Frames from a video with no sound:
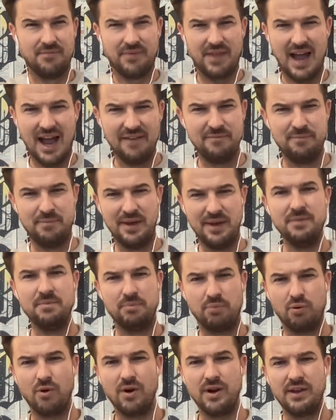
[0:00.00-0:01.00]
I've been
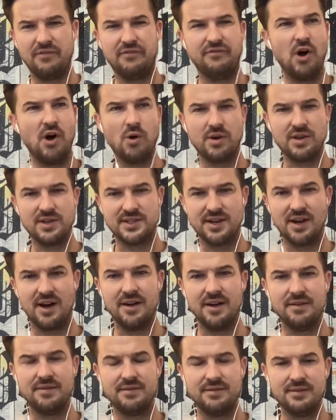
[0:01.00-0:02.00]
pretty focused
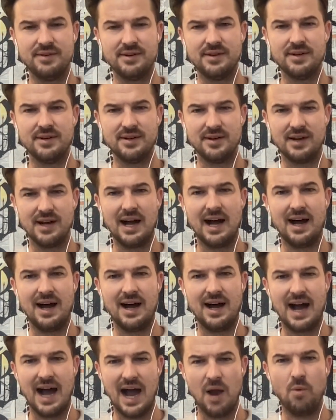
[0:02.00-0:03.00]
on
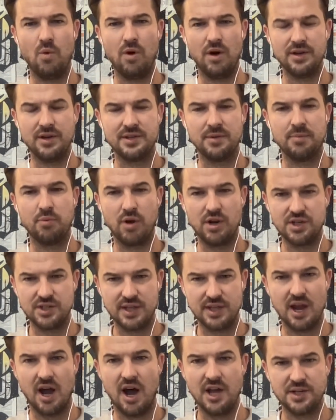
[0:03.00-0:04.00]
I want to preach
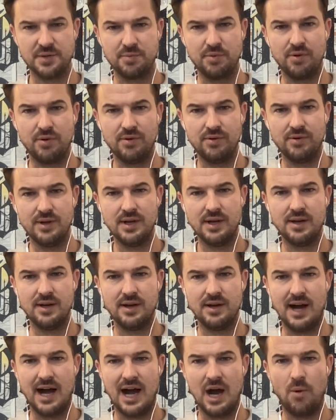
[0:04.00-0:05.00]
the gospel.
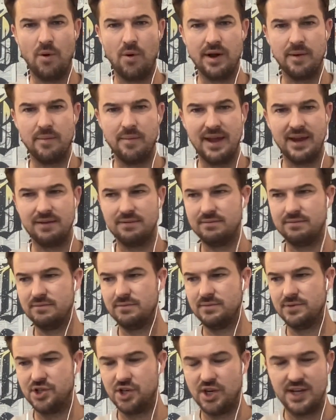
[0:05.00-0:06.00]
I want to make
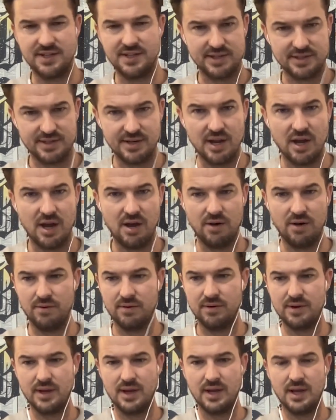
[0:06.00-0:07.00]
Jesus
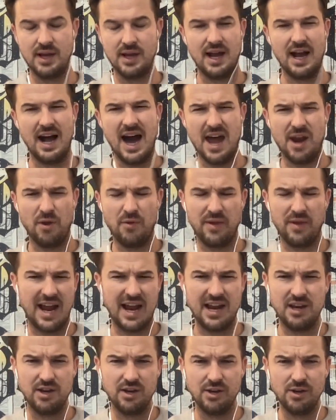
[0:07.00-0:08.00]
known. I don't think
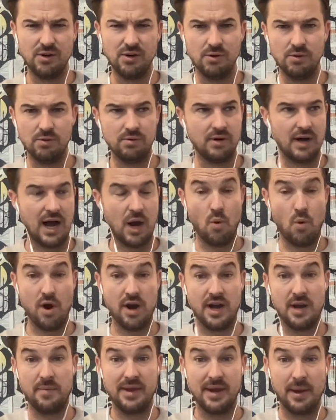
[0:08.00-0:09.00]
I knew I
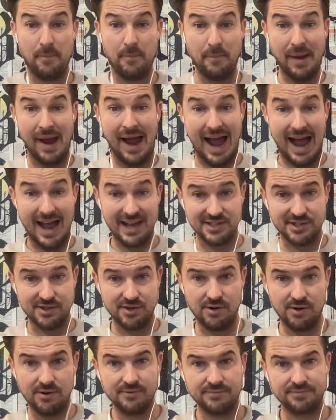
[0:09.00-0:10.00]
wanted to be a
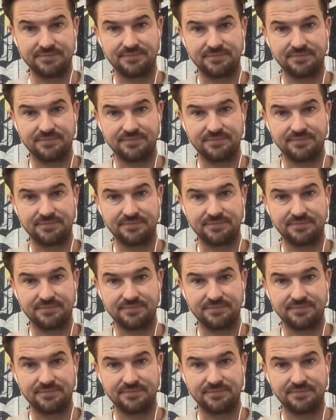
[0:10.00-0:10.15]
pastor.